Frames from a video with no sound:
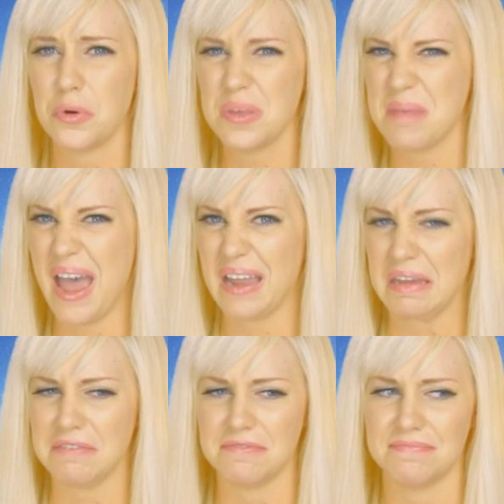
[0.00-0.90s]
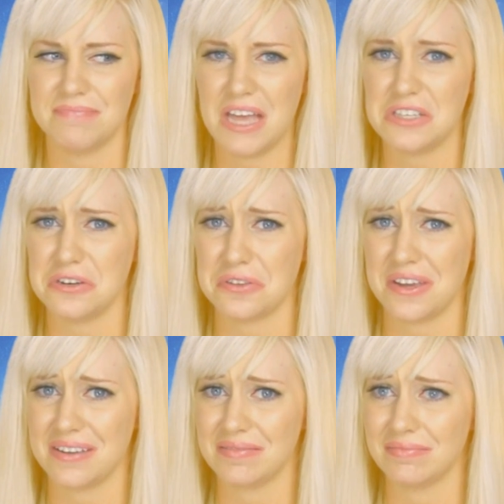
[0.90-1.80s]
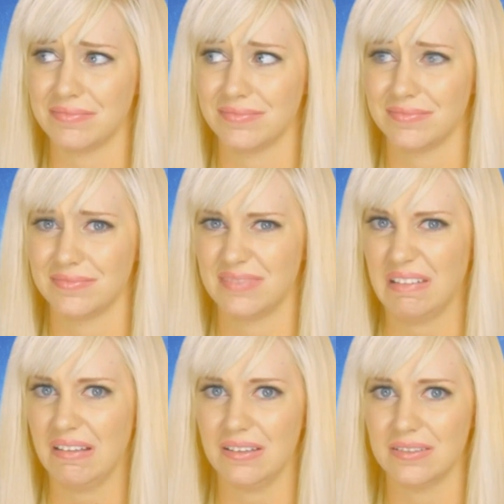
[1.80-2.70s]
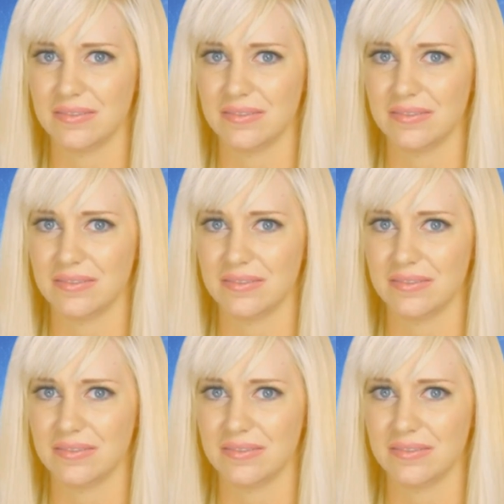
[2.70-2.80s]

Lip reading: Or the Mac, if that's your thing. Ugh.